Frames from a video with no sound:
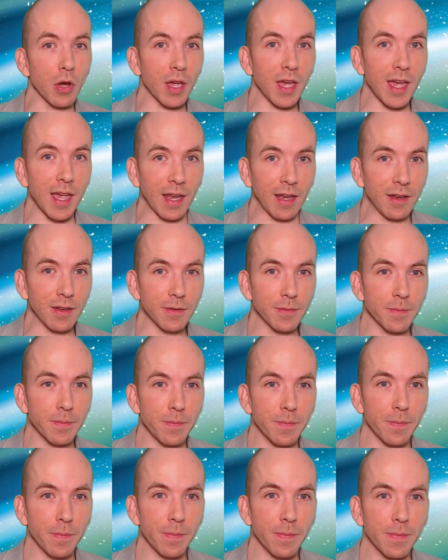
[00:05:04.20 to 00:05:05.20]
in,
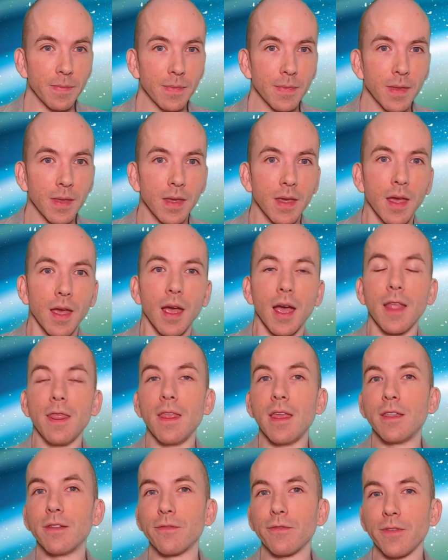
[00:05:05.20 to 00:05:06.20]
and
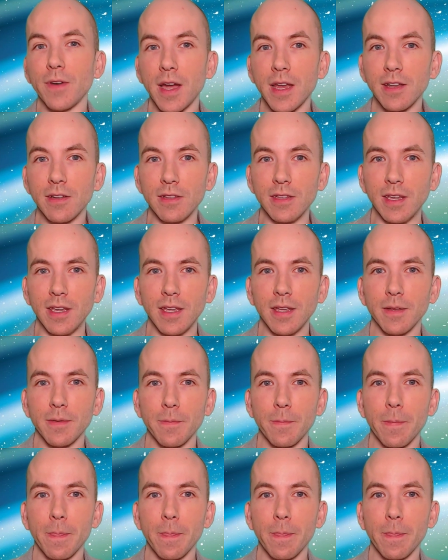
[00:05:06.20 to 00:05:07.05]
then finally,